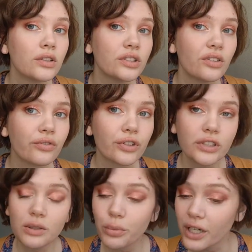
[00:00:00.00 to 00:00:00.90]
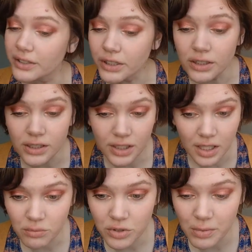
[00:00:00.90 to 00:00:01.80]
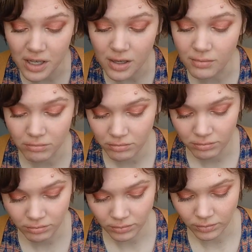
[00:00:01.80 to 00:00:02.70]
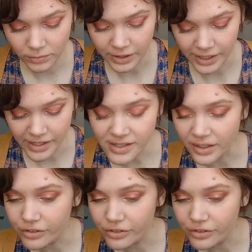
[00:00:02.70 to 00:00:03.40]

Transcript: Just first impressions, it seems to be nice.